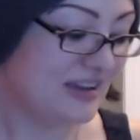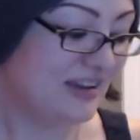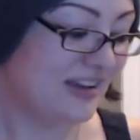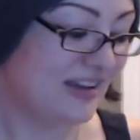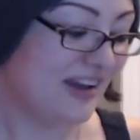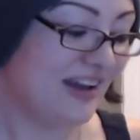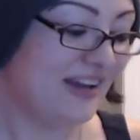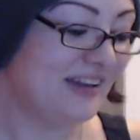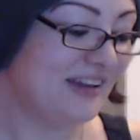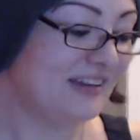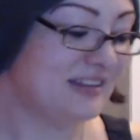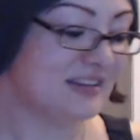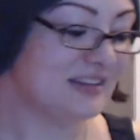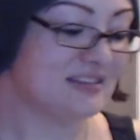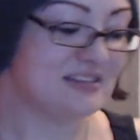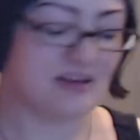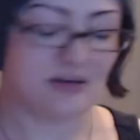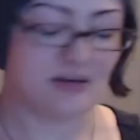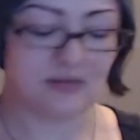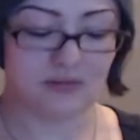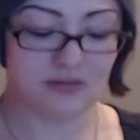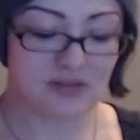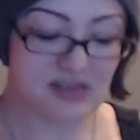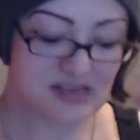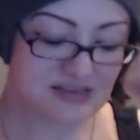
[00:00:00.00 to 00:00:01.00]
I hate that sound.
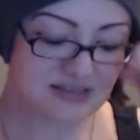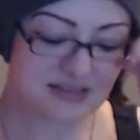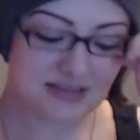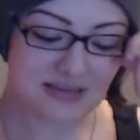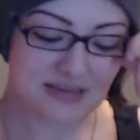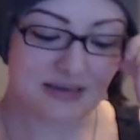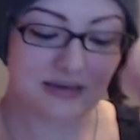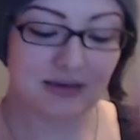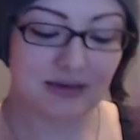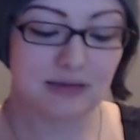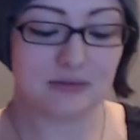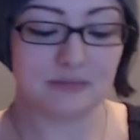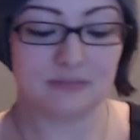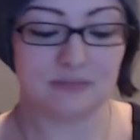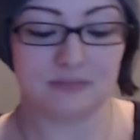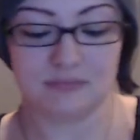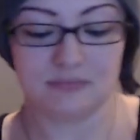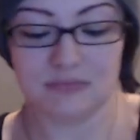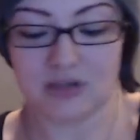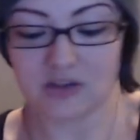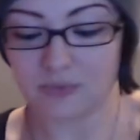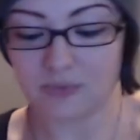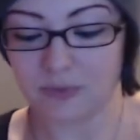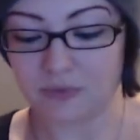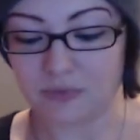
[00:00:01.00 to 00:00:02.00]
Can't stand it.
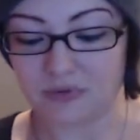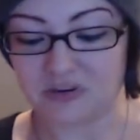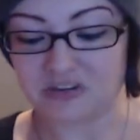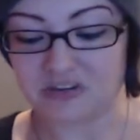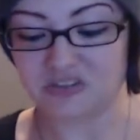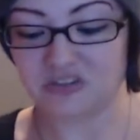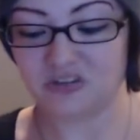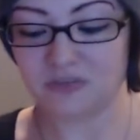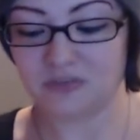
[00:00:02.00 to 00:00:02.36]
Makes me cringe.